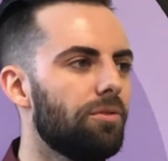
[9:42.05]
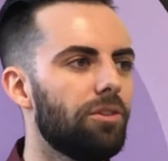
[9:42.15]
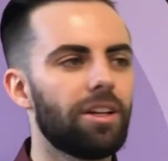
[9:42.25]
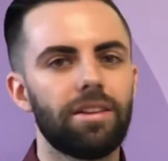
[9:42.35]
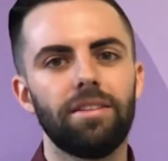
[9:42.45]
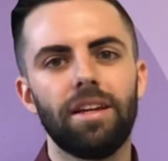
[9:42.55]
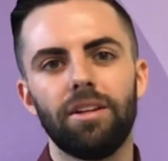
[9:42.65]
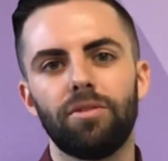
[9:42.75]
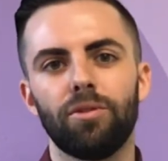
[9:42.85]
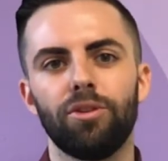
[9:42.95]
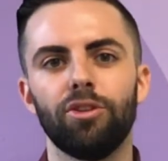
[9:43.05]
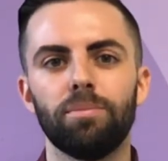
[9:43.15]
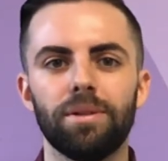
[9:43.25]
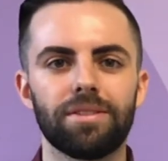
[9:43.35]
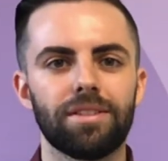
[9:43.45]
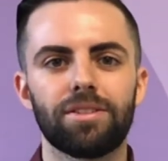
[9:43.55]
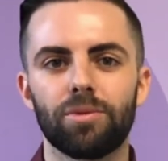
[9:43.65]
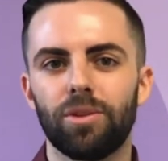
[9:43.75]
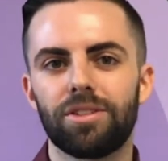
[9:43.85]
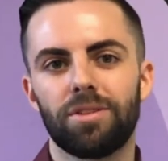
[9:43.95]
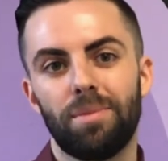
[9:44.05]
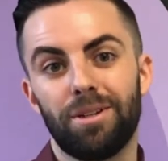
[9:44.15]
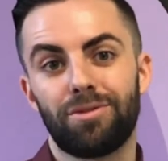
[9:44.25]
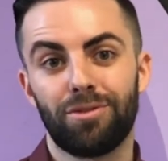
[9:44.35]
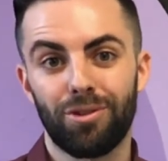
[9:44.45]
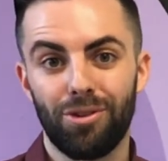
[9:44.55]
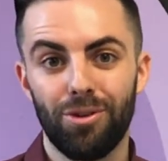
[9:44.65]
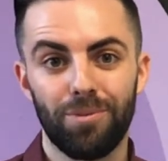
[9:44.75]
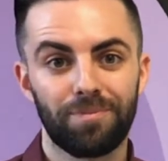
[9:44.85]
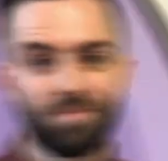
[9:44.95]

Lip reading: look at the data for your business and what's the best for you.